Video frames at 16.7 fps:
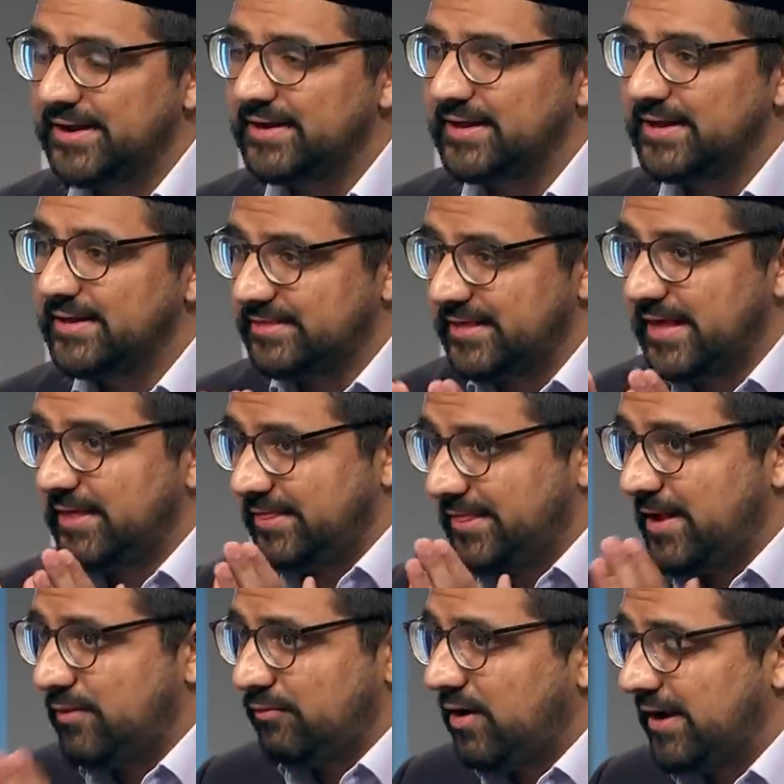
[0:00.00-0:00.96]
And they're,
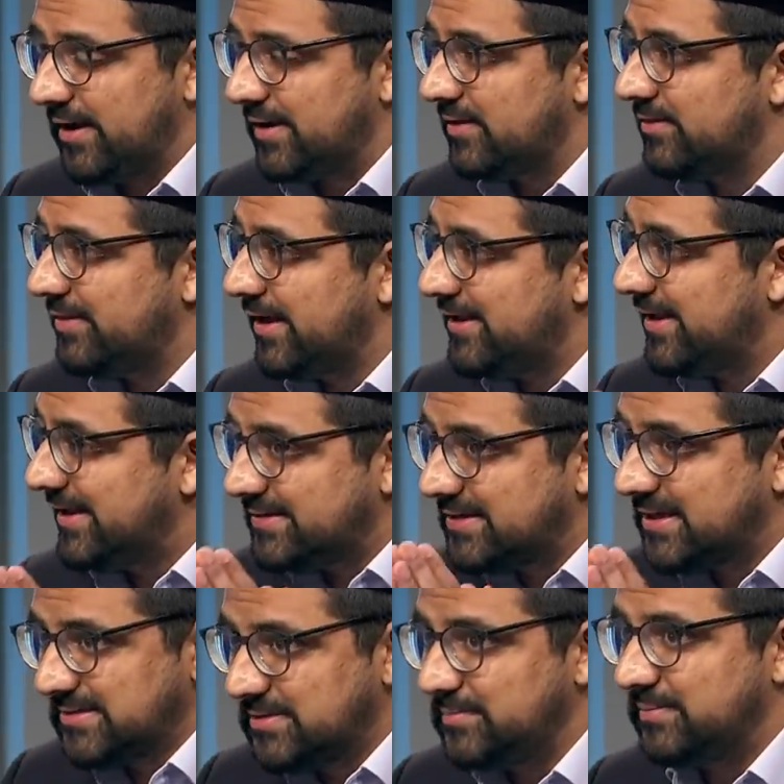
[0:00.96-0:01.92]
they're right; they, it
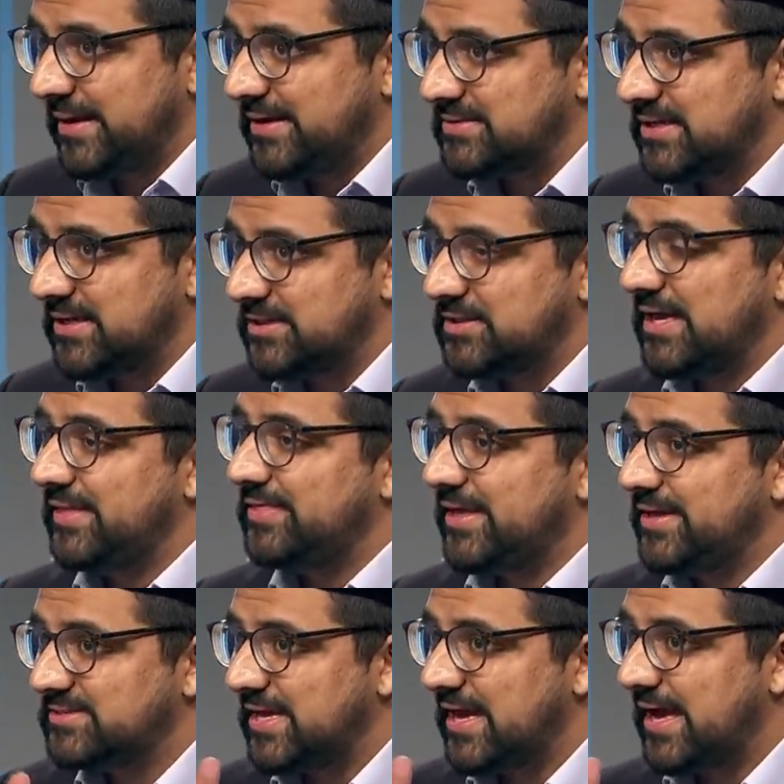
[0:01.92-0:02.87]
doesn't make sense, and
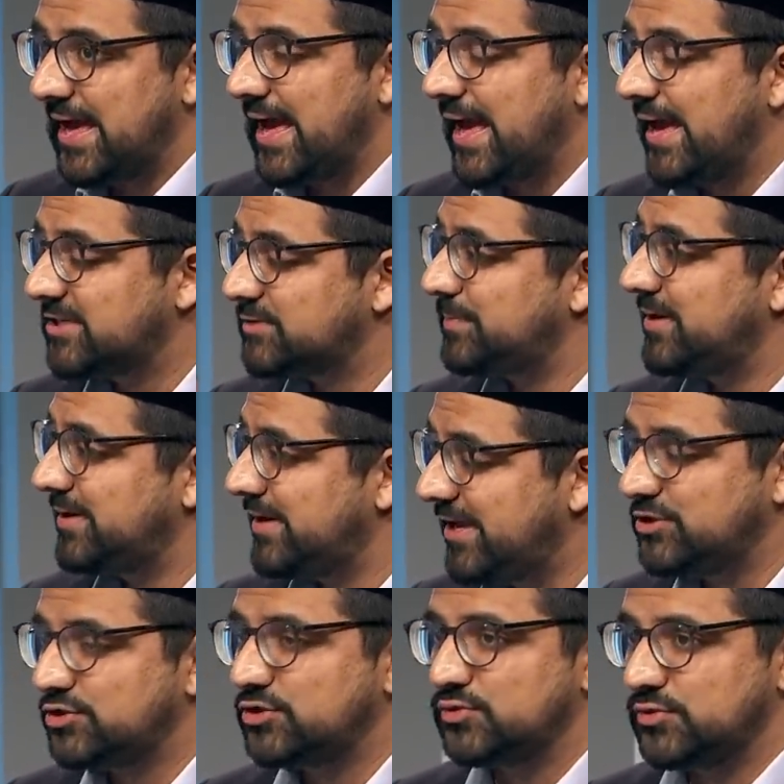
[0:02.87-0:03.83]
there's an
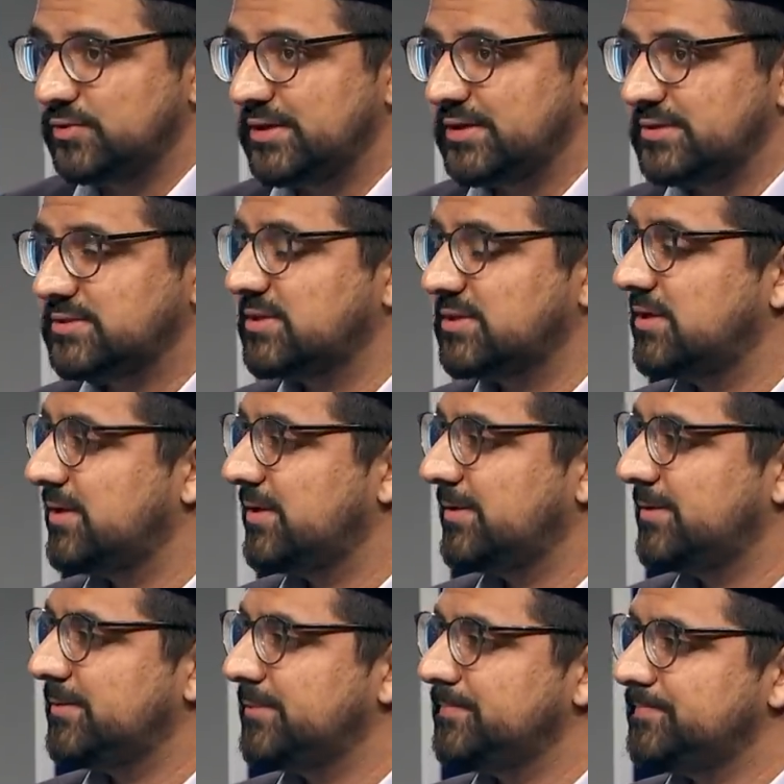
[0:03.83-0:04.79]
explanation to this.
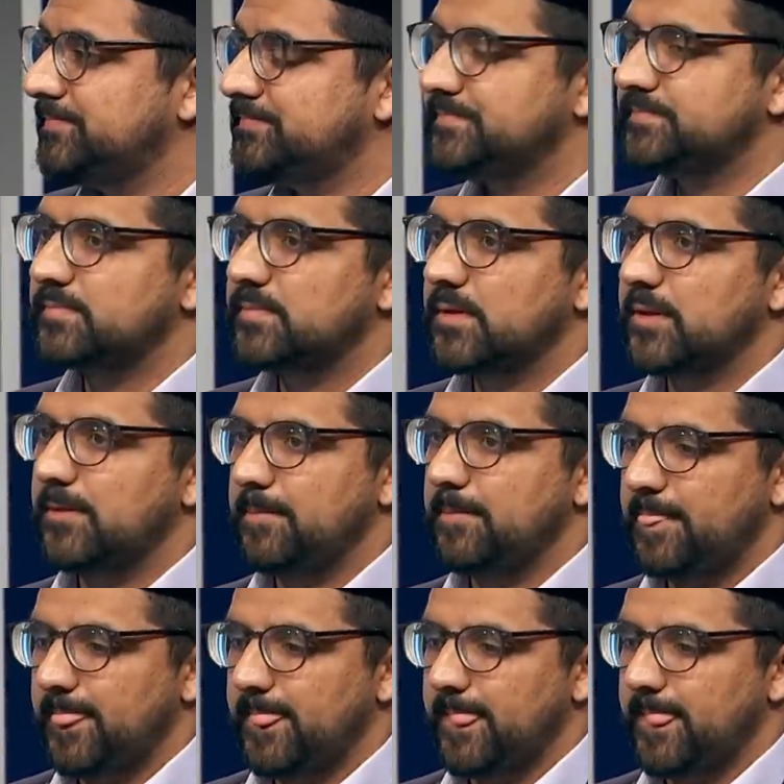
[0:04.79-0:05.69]
But this is bound to happen